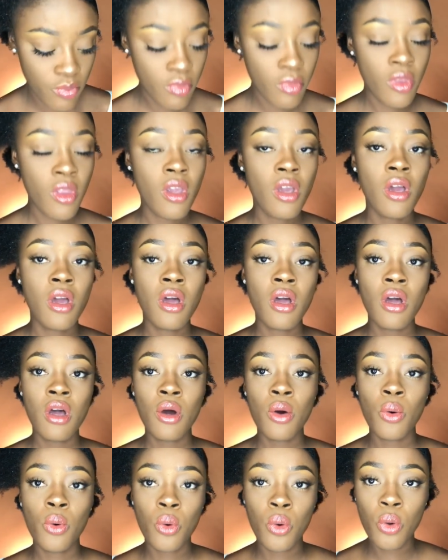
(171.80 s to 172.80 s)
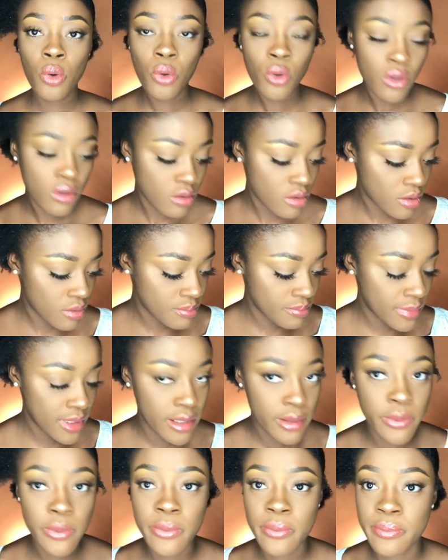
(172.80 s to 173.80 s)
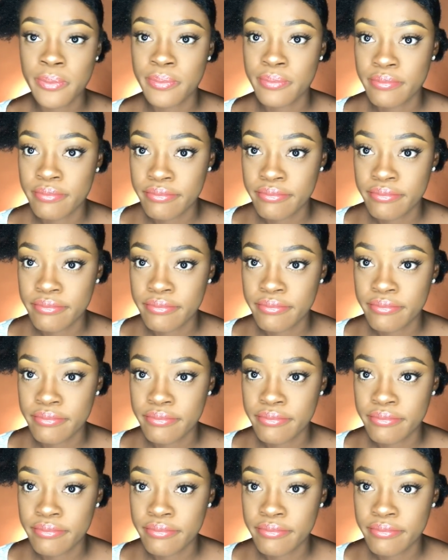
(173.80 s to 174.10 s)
day with no flyaways.